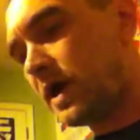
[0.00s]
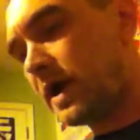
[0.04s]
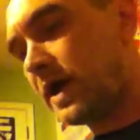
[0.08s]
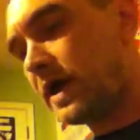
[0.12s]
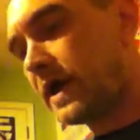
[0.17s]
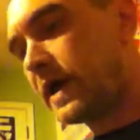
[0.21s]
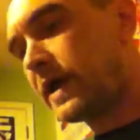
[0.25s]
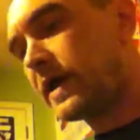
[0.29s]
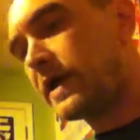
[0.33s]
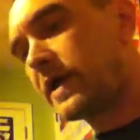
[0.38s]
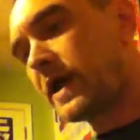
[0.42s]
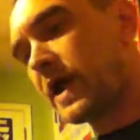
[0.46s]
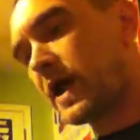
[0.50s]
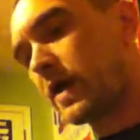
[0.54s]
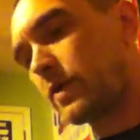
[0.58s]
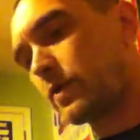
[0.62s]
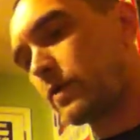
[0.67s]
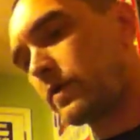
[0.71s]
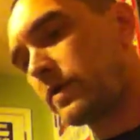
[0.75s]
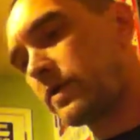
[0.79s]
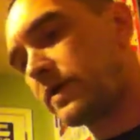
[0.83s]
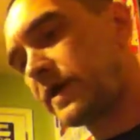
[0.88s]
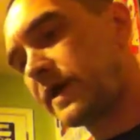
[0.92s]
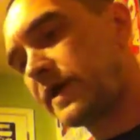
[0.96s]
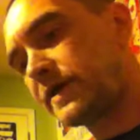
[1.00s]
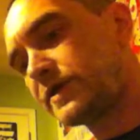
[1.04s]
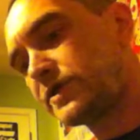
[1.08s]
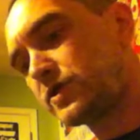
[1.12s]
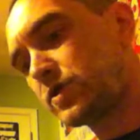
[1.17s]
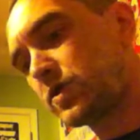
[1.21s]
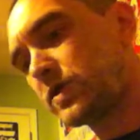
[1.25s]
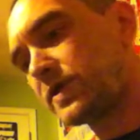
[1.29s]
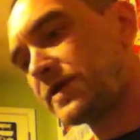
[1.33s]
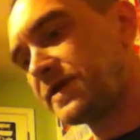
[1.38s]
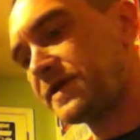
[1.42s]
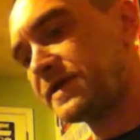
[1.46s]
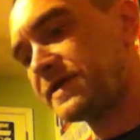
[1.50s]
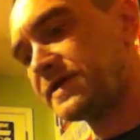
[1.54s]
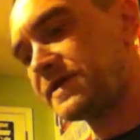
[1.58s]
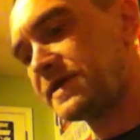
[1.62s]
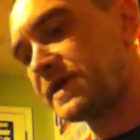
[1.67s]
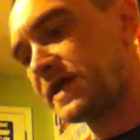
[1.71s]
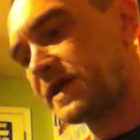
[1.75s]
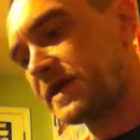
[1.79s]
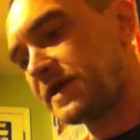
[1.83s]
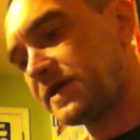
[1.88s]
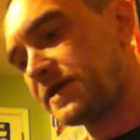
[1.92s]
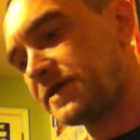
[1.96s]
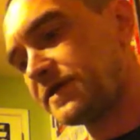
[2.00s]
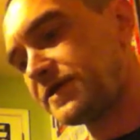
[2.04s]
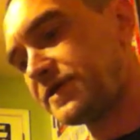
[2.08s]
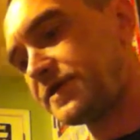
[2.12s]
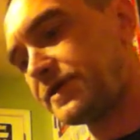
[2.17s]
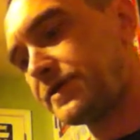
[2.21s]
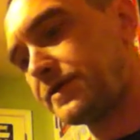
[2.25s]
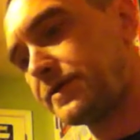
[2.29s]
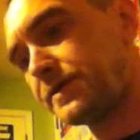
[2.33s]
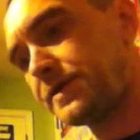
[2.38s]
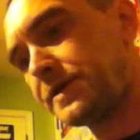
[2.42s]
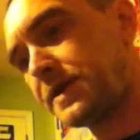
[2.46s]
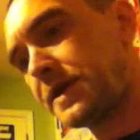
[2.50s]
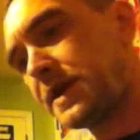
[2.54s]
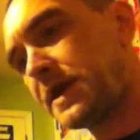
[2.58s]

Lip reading: and I really enjoyed this second issue.